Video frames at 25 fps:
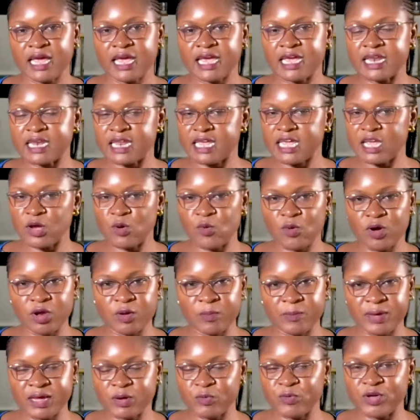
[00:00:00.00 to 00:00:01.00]
in equal
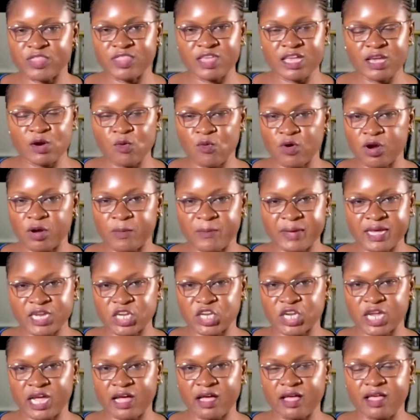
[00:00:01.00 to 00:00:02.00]
me- with equal
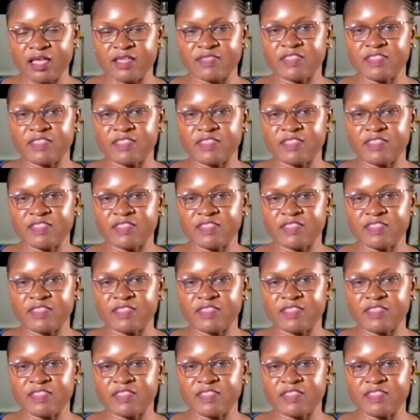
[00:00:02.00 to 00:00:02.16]
measure